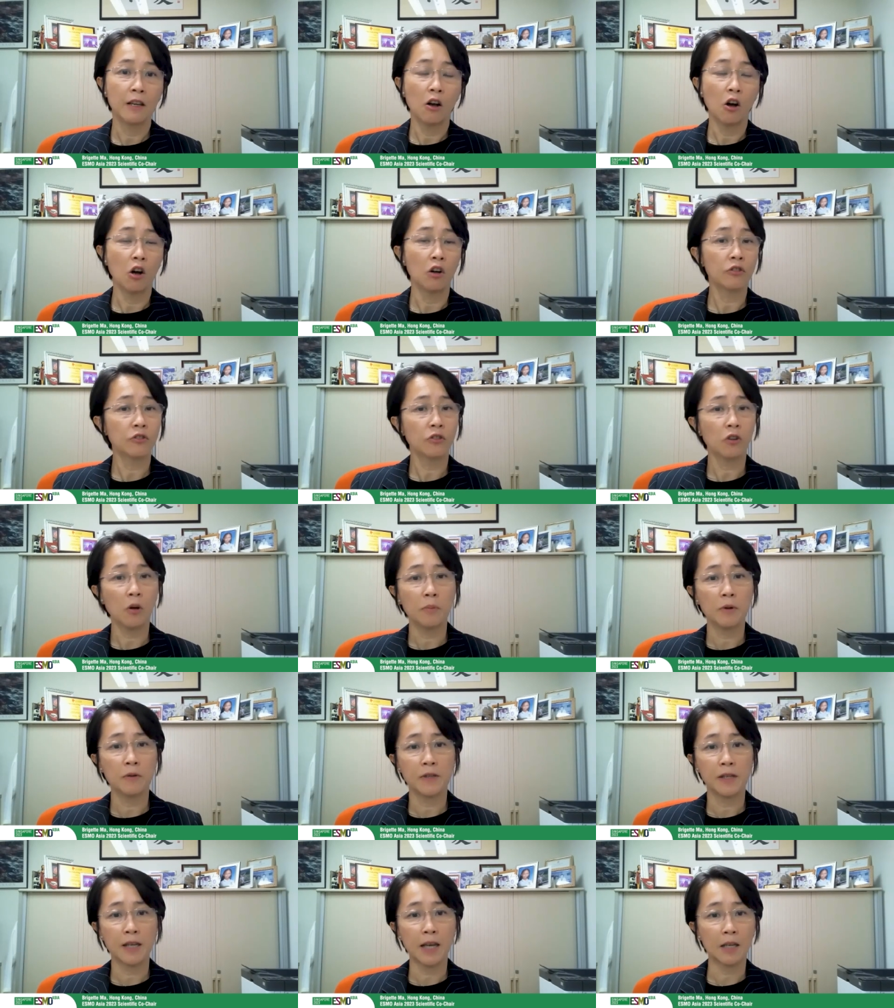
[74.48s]
On top
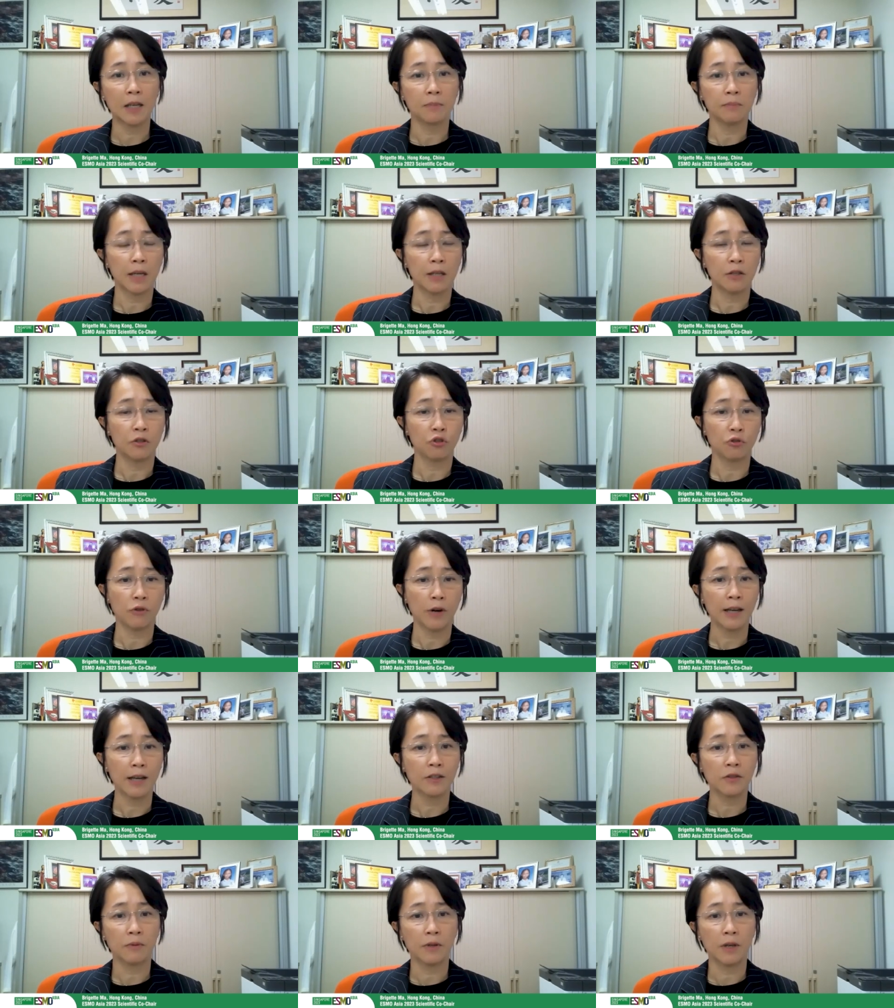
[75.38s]
of the eight main
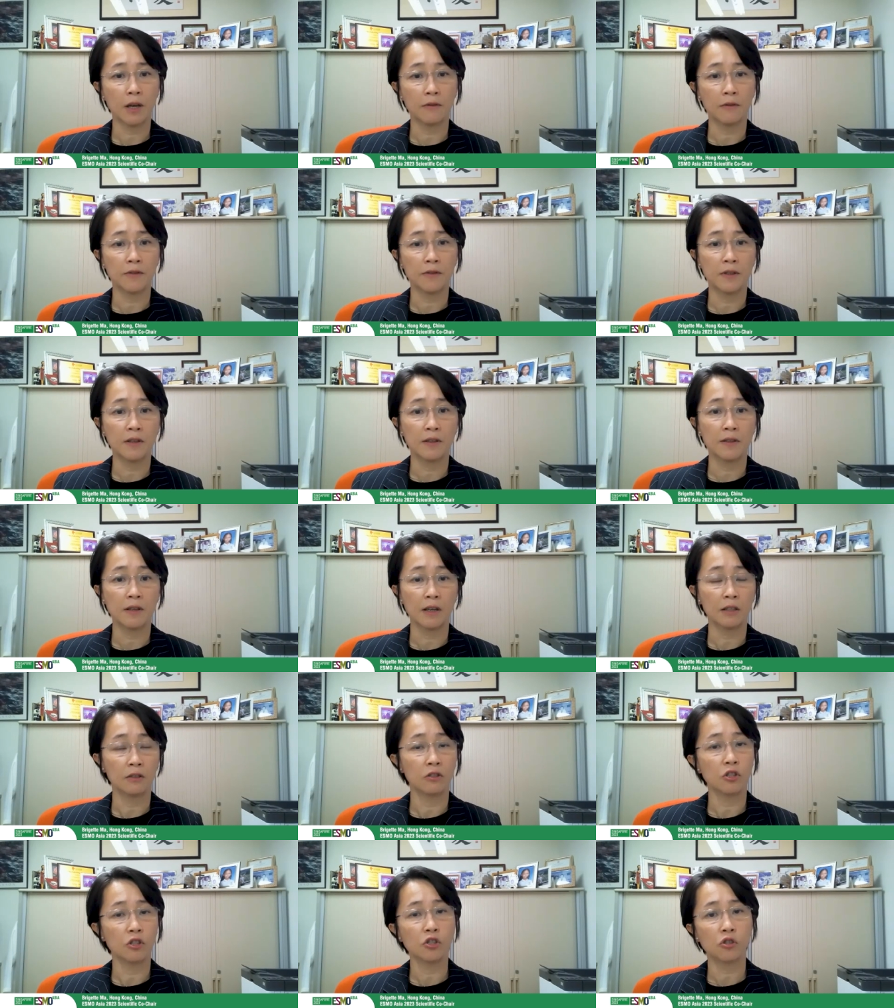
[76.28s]
tracks, we have six
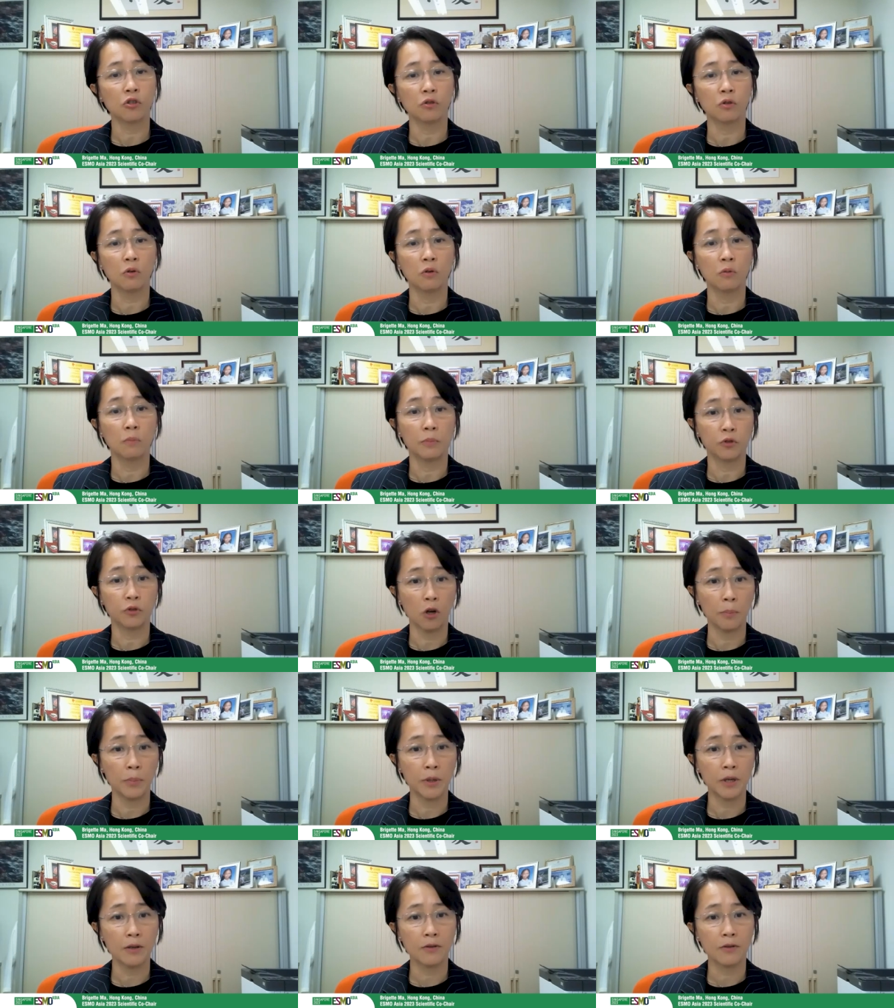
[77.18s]
additional
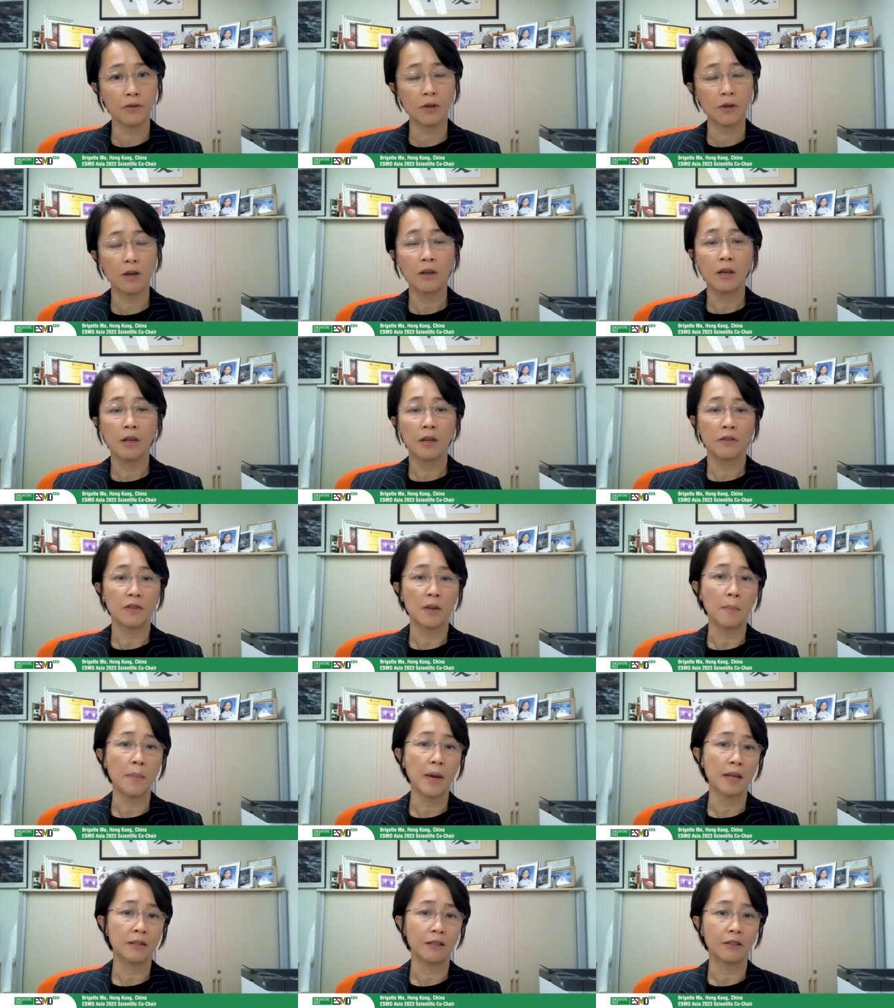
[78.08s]
topics,
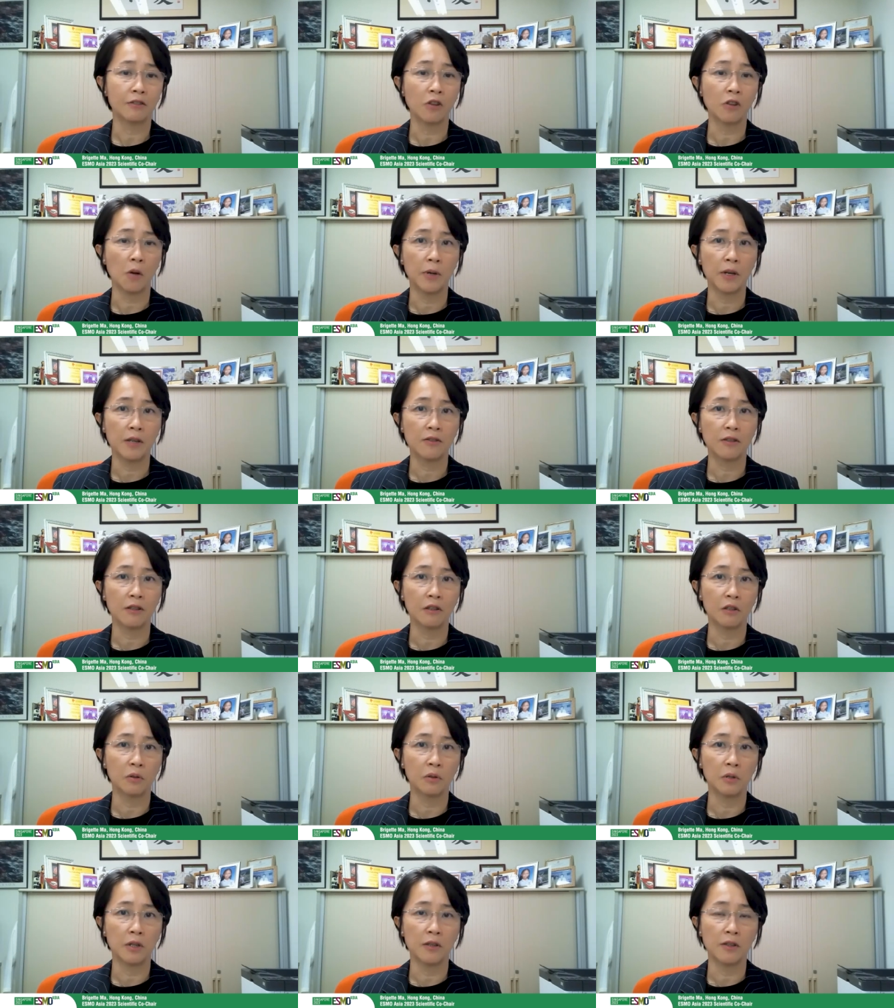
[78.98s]
thematic topics
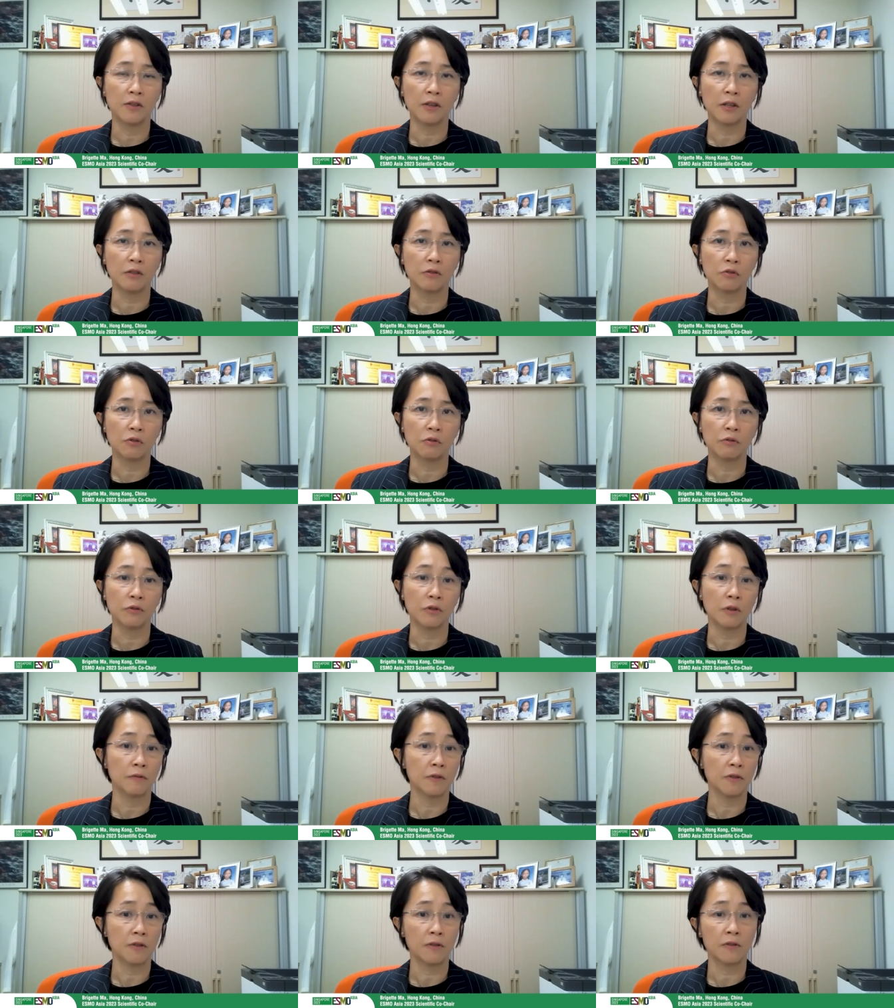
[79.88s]
including central
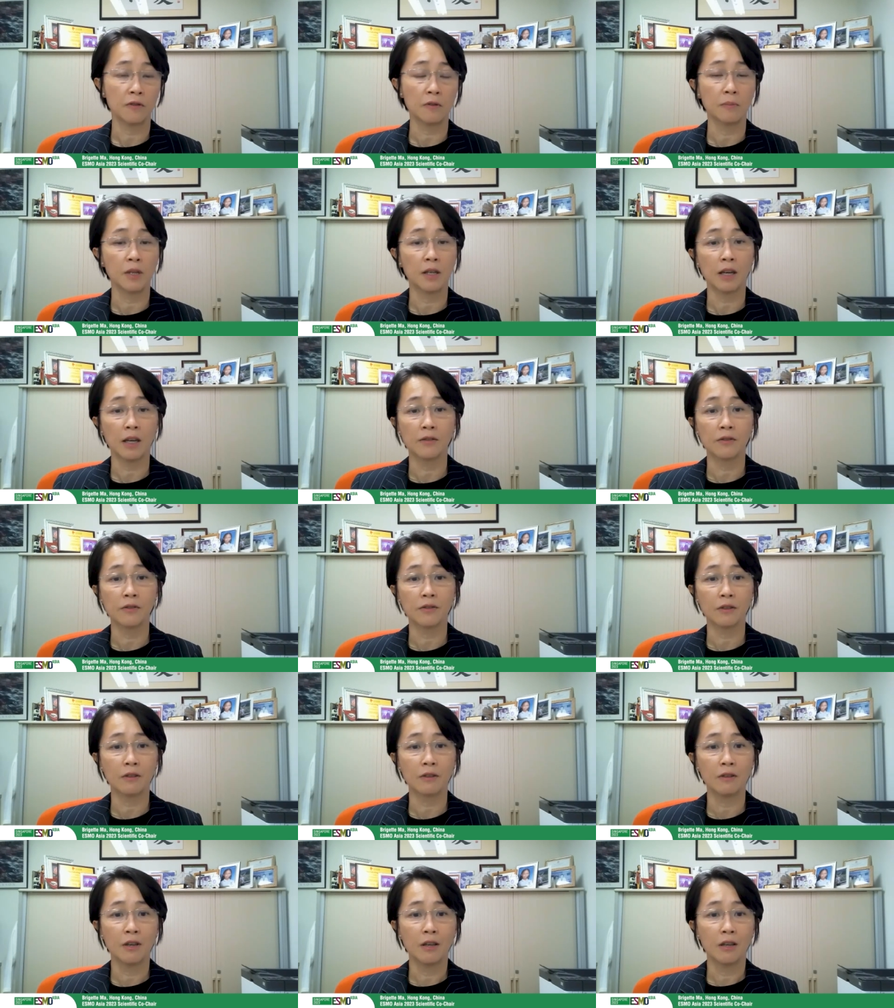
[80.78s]
nervous system
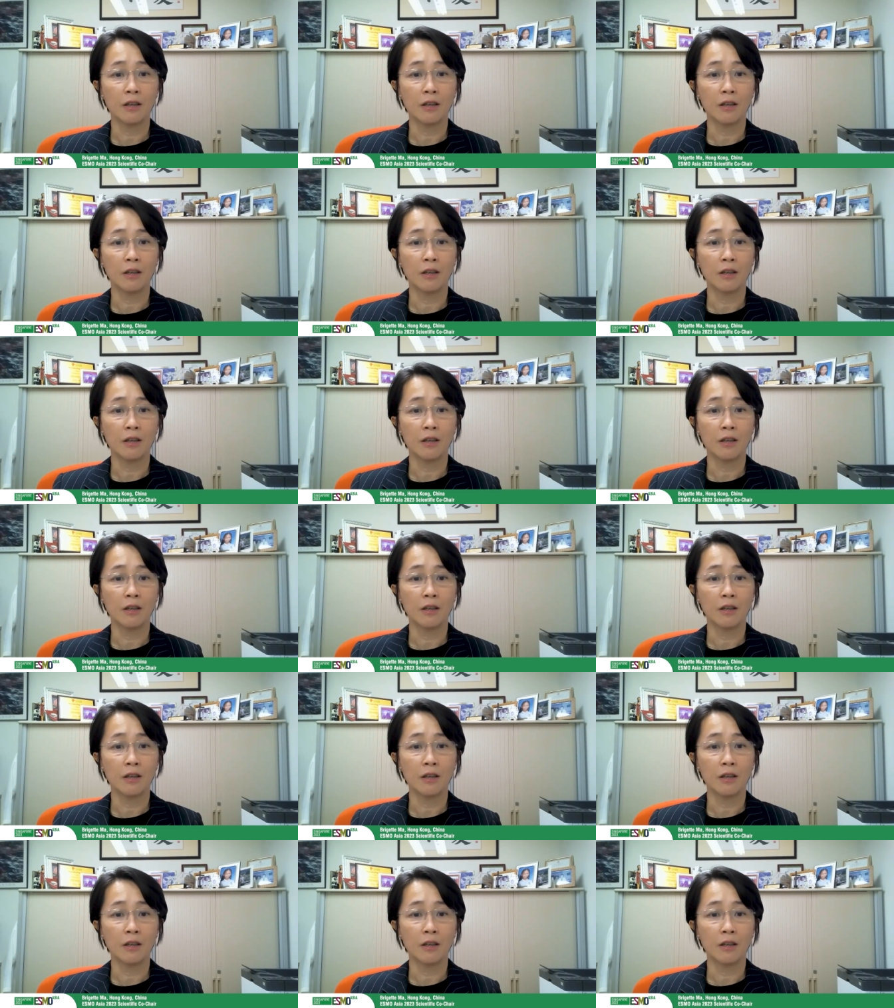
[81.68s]
cancer,